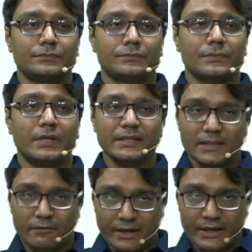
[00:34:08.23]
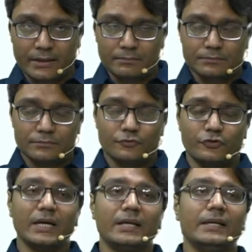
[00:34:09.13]
It is our game, we
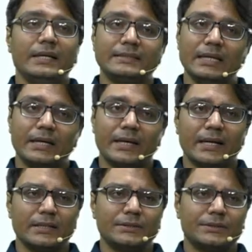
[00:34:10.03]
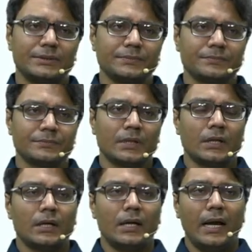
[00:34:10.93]
can easily crack it,
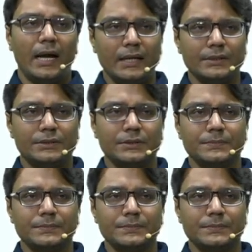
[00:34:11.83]
and